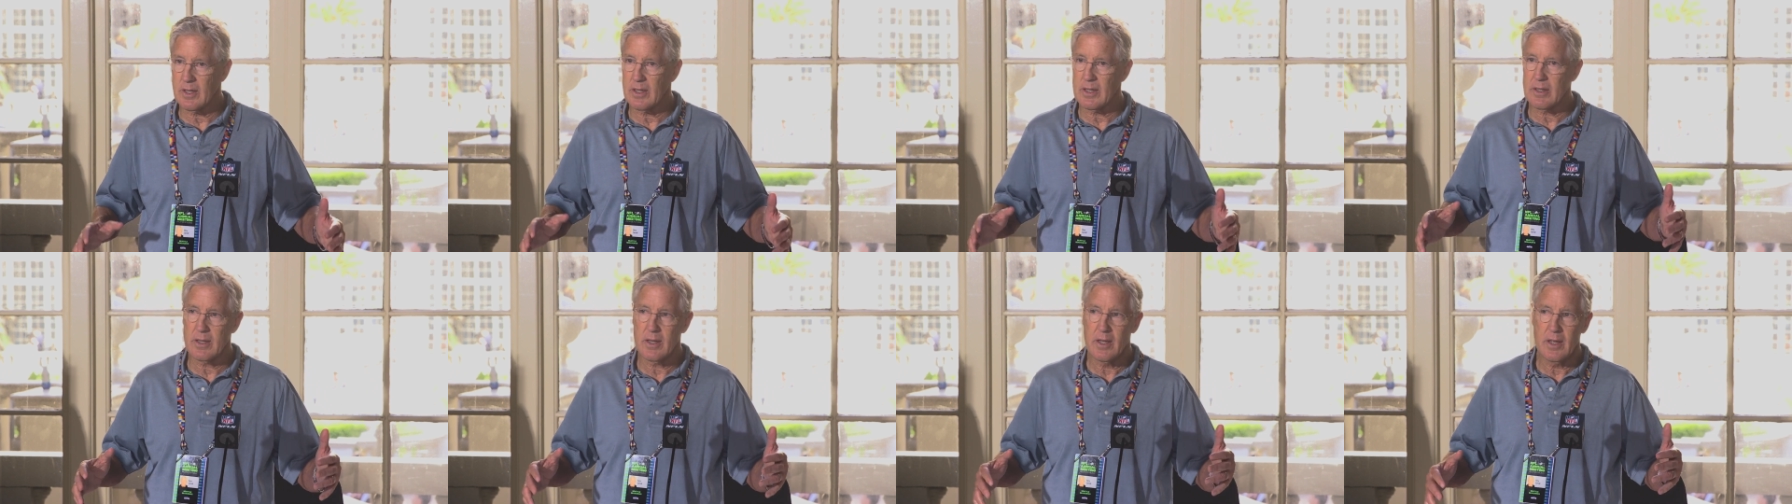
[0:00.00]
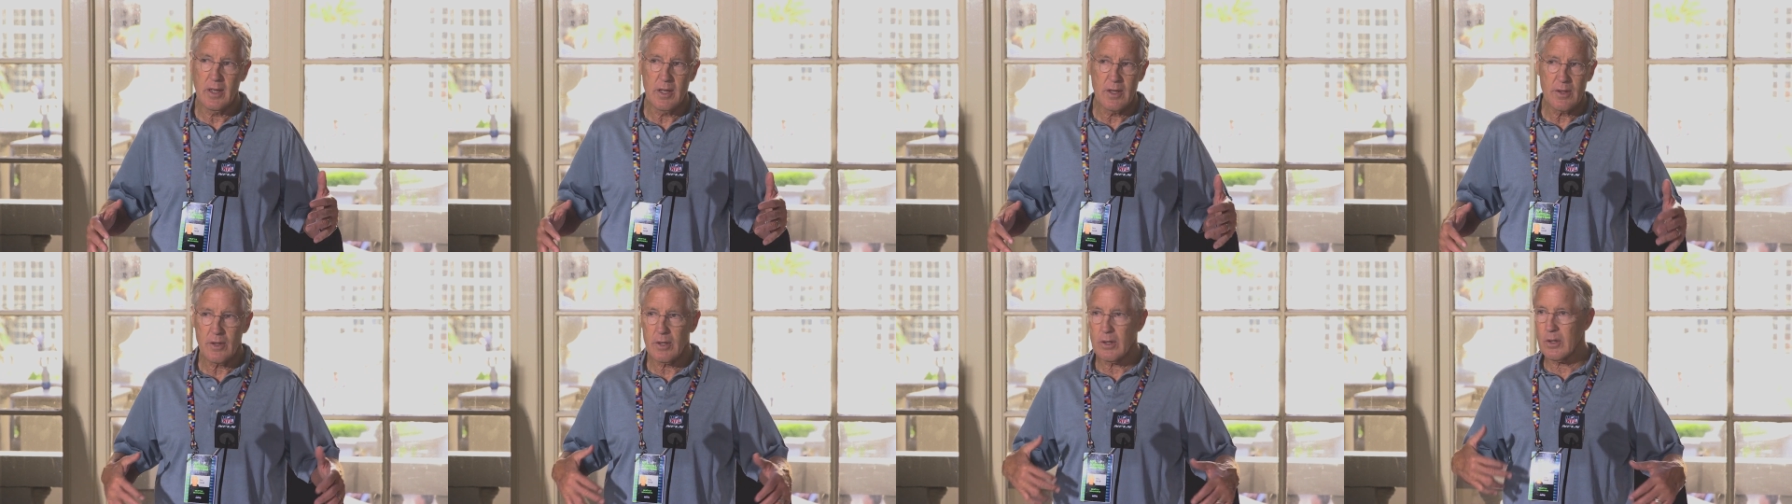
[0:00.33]
and
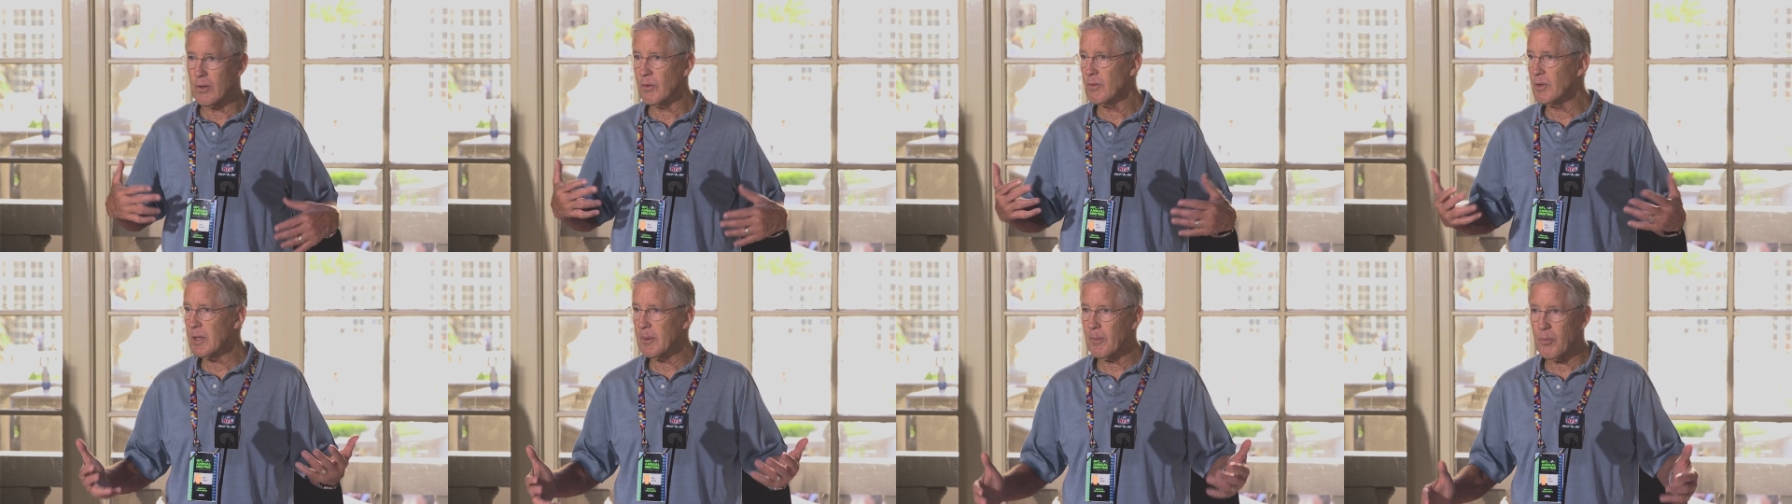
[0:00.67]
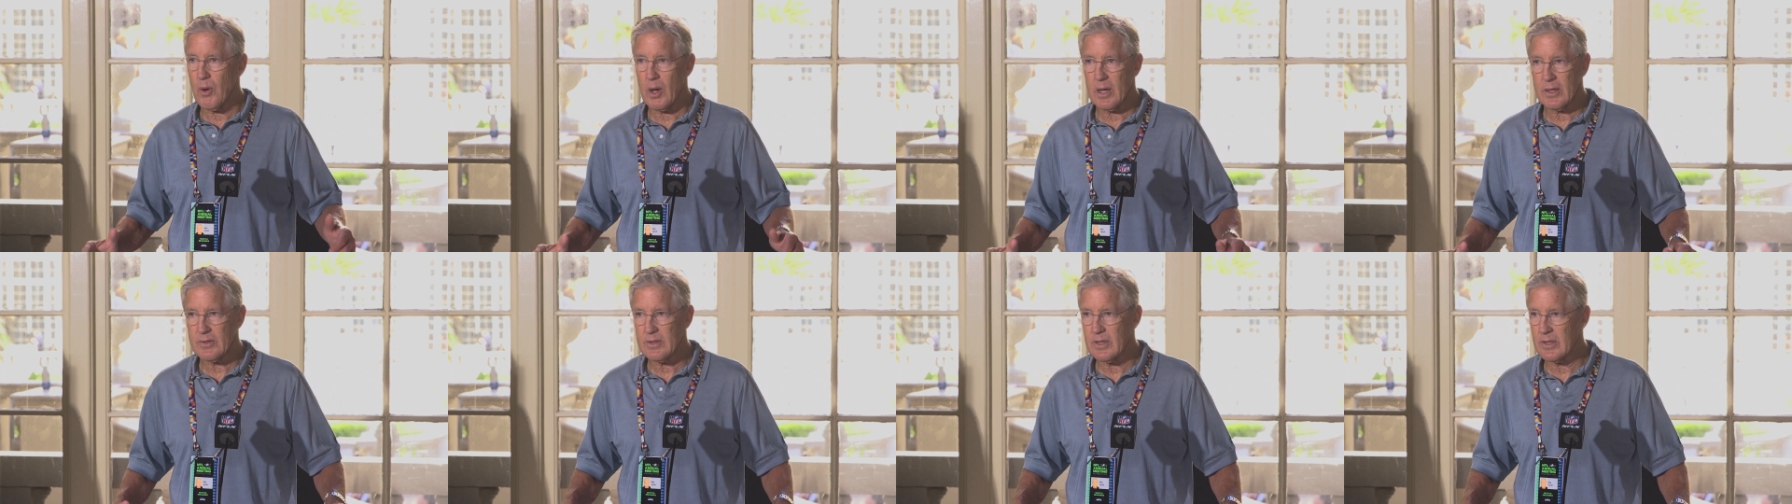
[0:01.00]
the learning
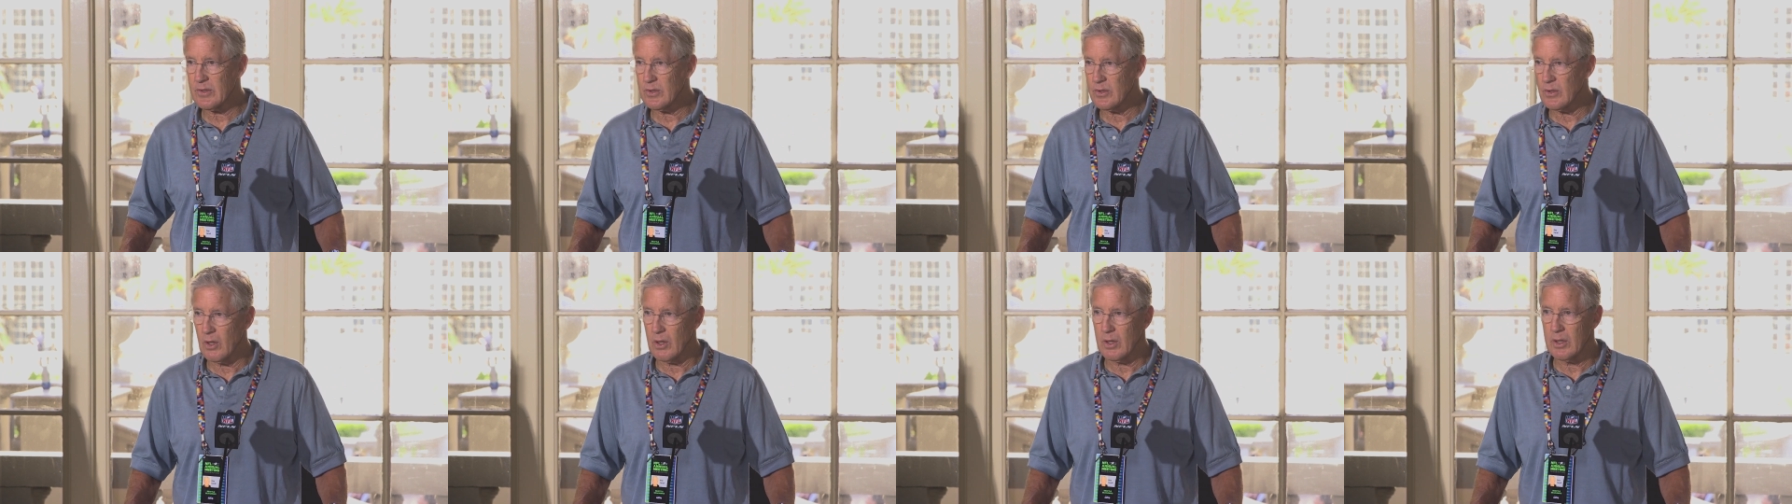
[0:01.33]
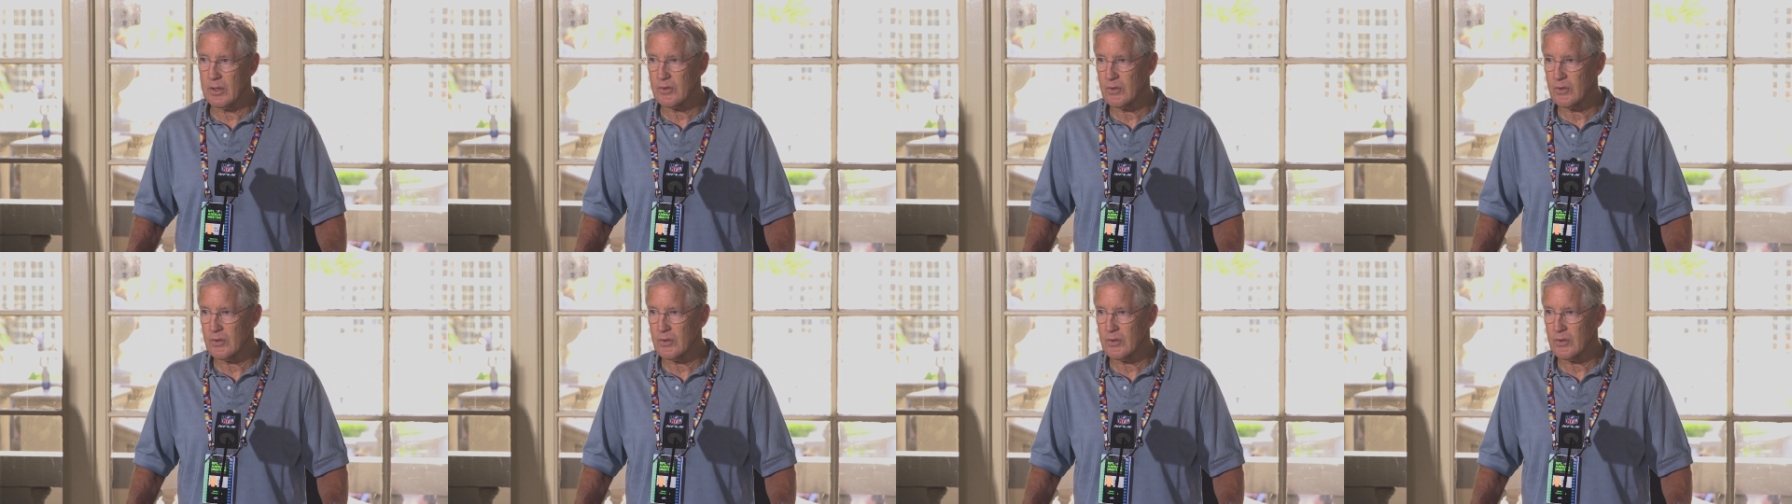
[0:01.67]
process and all.